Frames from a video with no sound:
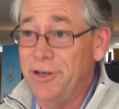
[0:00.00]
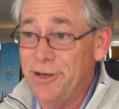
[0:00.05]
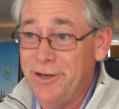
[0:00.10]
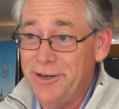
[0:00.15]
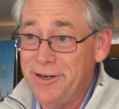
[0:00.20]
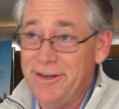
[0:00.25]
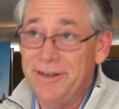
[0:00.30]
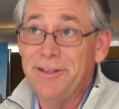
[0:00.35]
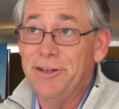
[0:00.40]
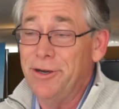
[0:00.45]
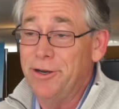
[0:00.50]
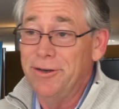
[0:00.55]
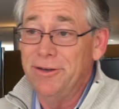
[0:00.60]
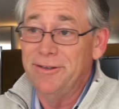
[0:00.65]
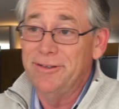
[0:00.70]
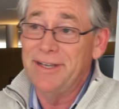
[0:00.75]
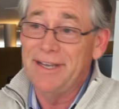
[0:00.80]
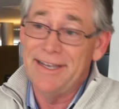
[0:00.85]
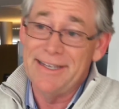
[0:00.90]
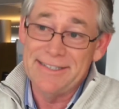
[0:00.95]
your,
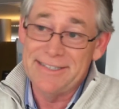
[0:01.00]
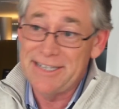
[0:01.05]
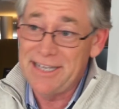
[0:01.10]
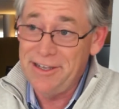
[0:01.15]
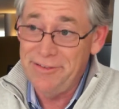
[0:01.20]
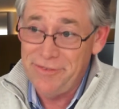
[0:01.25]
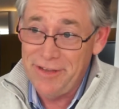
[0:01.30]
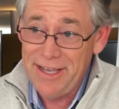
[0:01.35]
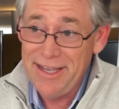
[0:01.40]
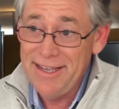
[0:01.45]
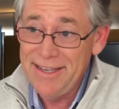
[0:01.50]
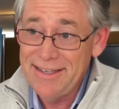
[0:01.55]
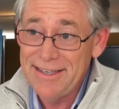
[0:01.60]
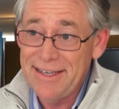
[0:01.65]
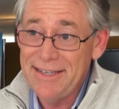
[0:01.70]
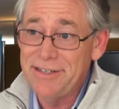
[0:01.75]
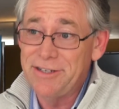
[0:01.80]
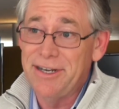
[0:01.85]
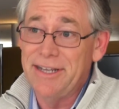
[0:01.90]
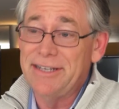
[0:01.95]
your uh, TV,
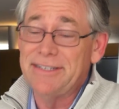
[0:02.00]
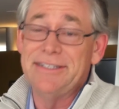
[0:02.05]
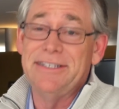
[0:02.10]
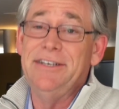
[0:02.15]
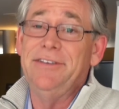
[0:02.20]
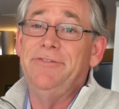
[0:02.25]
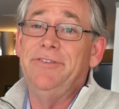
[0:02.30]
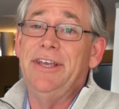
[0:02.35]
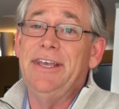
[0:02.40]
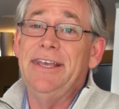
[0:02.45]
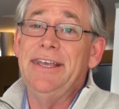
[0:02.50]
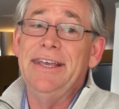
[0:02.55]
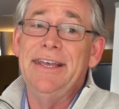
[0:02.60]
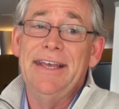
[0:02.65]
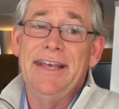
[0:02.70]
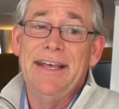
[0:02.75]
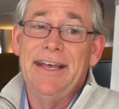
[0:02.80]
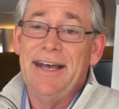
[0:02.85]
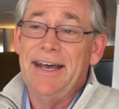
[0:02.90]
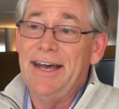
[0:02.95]
internet TV,
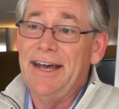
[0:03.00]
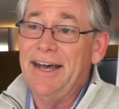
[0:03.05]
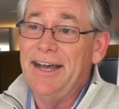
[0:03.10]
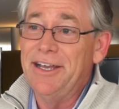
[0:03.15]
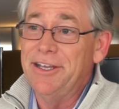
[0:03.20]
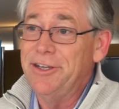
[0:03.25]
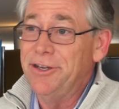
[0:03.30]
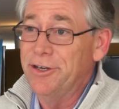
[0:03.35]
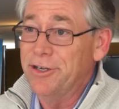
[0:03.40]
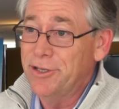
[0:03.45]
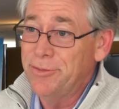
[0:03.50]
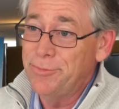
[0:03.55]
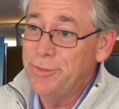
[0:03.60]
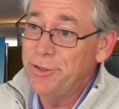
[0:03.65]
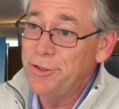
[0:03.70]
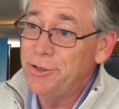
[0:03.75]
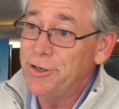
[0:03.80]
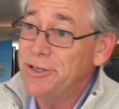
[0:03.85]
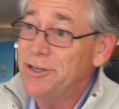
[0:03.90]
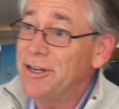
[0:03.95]
uh, your
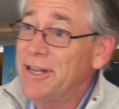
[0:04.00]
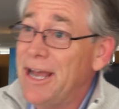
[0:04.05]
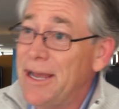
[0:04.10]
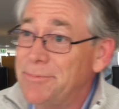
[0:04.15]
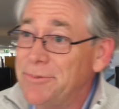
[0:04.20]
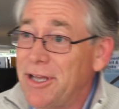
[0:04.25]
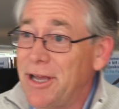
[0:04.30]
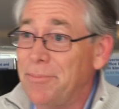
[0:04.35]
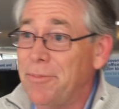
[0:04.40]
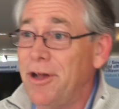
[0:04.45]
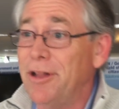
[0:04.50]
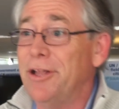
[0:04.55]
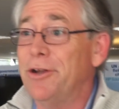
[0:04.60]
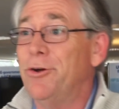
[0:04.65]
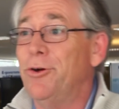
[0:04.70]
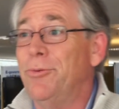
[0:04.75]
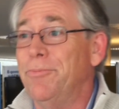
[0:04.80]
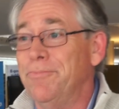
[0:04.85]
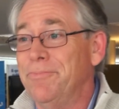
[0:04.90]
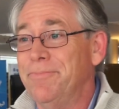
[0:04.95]
computer and your laptop all at
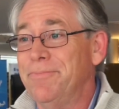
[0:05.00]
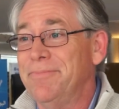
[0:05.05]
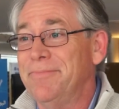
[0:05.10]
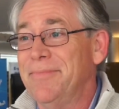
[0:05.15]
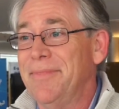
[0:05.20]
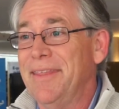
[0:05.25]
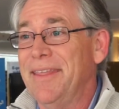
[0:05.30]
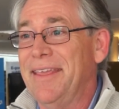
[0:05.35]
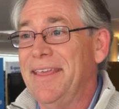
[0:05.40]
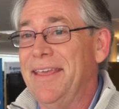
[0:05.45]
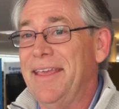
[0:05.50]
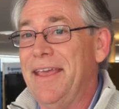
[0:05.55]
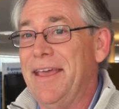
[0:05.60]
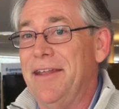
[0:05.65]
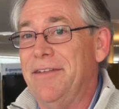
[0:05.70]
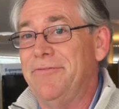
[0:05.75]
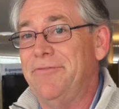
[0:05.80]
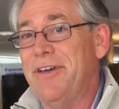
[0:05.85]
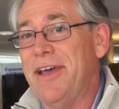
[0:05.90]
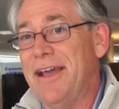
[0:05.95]
home.
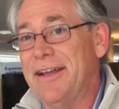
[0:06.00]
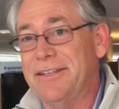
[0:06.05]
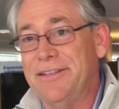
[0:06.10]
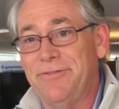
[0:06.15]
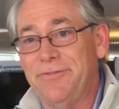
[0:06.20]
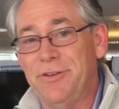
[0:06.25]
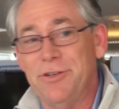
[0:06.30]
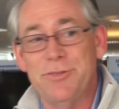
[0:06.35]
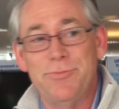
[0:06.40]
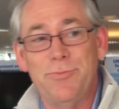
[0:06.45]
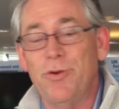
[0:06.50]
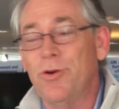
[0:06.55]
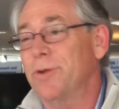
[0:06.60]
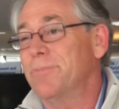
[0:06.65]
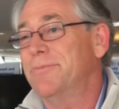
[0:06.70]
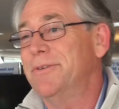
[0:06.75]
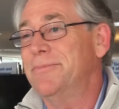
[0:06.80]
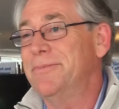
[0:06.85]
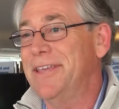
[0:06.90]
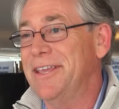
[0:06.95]
And in fact, if there's more
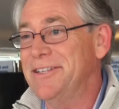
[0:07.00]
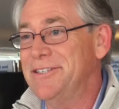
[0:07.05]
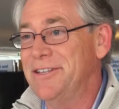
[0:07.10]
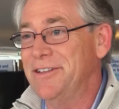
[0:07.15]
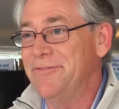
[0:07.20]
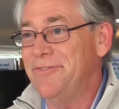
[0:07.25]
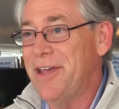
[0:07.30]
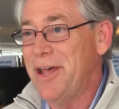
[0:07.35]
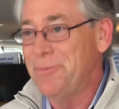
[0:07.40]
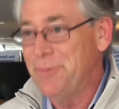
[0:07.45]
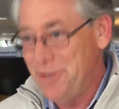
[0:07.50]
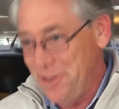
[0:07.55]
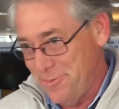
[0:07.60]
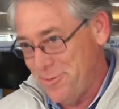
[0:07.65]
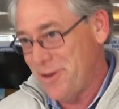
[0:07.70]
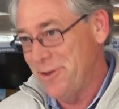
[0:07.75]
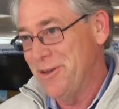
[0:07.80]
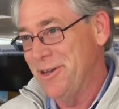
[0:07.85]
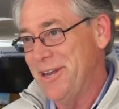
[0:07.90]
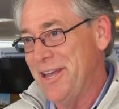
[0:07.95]
kids in the family, you're
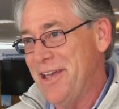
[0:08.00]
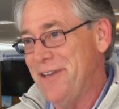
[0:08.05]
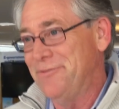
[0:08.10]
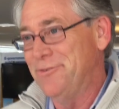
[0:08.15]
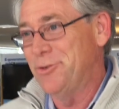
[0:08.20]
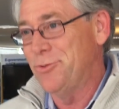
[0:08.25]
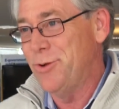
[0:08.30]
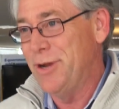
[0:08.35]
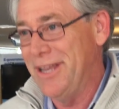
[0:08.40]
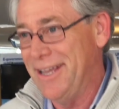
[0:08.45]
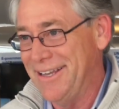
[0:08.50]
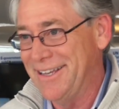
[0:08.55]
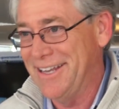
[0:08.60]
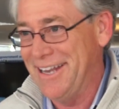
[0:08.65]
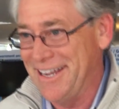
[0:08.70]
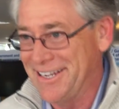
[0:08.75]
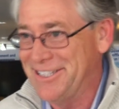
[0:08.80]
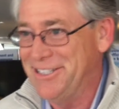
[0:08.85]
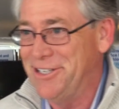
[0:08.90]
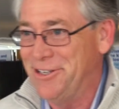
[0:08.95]
probably going to have 20
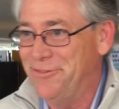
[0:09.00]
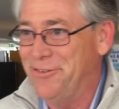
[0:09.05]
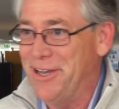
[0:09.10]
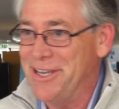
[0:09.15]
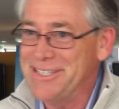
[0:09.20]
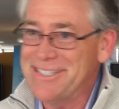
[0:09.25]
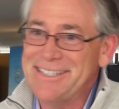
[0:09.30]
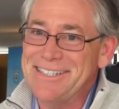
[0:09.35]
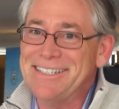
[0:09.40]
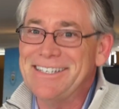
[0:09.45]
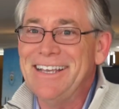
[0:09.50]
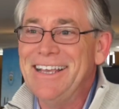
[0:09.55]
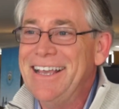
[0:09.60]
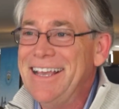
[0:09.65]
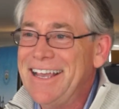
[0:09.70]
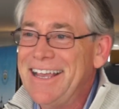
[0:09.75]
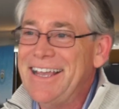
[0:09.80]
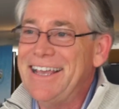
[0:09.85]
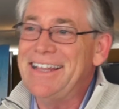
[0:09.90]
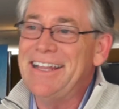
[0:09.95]
connected devices
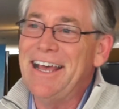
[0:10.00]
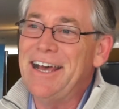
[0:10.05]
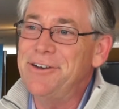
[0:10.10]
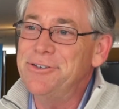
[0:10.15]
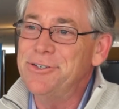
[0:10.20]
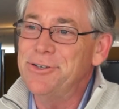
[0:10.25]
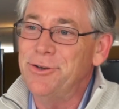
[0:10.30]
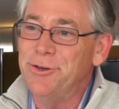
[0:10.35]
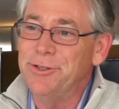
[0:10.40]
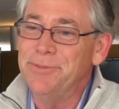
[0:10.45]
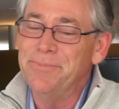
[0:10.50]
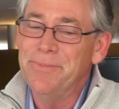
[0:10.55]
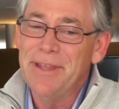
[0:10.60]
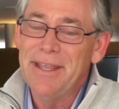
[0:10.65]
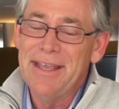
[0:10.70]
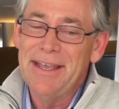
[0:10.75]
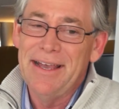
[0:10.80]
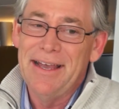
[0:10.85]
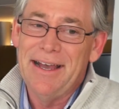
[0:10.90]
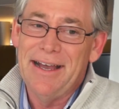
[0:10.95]
in the household.
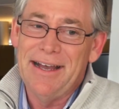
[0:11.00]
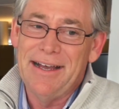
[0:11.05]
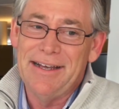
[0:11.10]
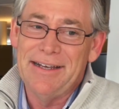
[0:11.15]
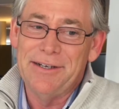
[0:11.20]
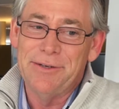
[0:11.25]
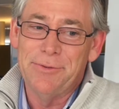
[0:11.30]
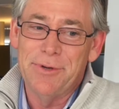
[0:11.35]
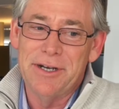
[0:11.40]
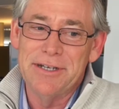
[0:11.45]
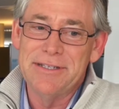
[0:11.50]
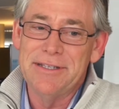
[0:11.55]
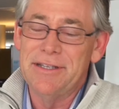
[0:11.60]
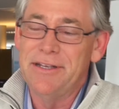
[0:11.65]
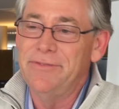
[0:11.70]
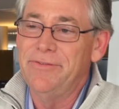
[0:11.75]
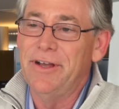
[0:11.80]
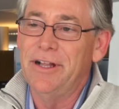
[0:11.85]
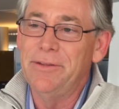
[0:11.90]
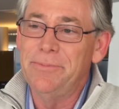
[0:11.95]
Uh, whereas in
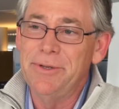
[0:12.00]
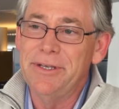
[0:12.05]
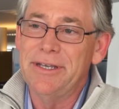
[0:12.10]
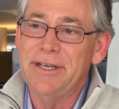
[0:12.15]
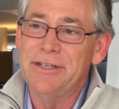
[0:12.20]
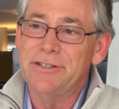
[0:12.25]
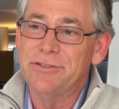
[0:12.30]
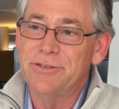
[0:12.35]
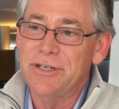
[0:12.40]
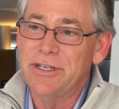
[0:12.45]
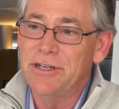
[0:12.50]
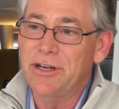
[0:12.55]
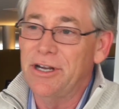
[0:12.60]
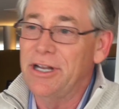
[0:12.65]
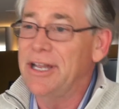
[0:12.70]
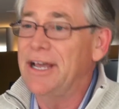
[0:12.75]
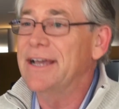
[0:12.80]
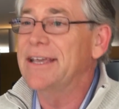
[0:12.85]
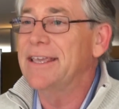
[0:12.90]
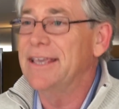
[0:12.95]
the developing country,
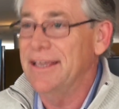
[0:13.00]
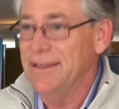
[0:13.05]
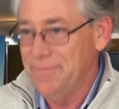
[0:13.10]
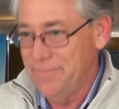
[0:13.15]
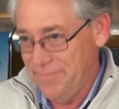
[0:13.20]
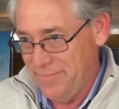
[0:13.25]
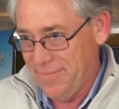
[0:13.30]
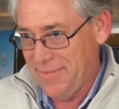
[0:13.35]
you're lucky